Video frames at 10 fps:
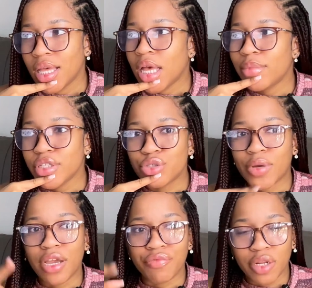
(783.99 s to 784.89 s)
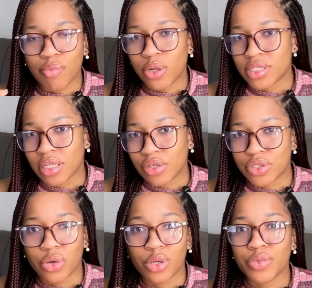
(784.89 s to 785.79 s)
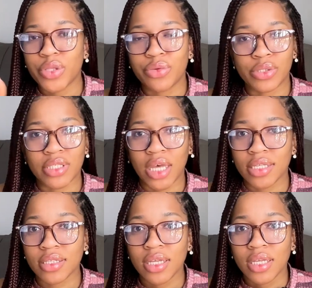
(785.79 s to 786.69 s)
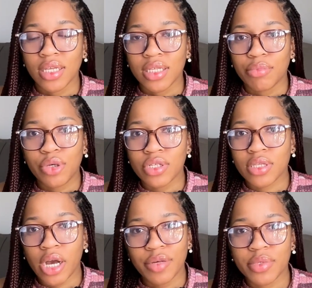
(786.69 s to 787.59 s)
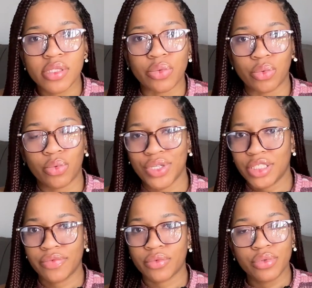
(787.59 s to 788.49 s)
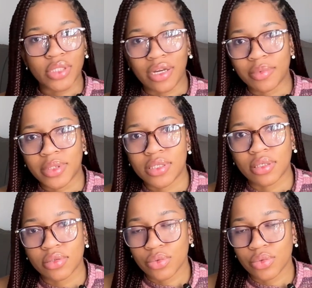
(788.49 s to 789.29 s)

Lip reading: I'm going to write red blood cells or erythrocytes, because RBC, who is RBC?